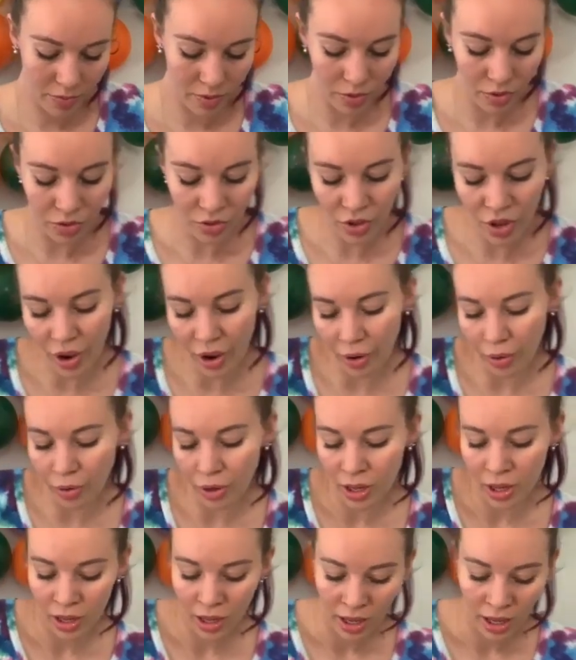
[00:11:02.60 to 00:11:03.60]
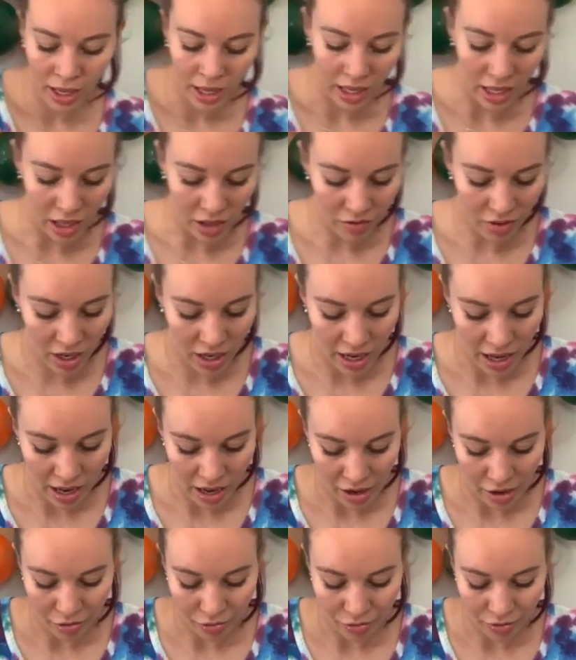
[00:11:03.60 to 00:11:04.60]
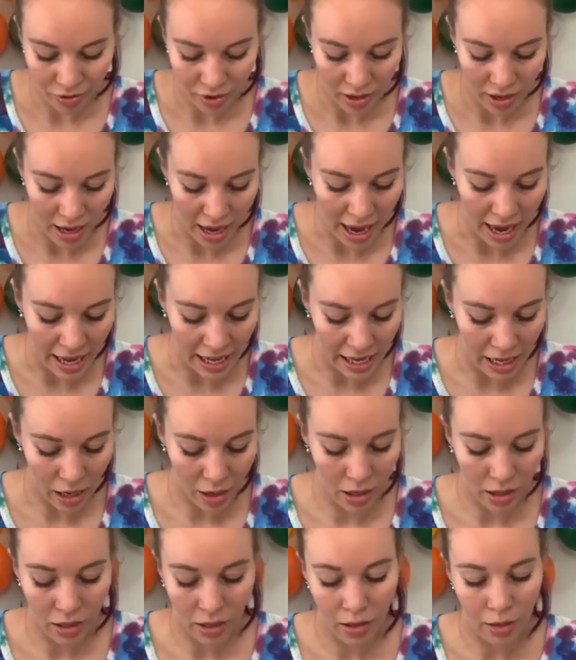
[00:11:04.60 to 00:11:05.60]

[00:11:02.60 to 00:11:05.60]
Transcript: So even if I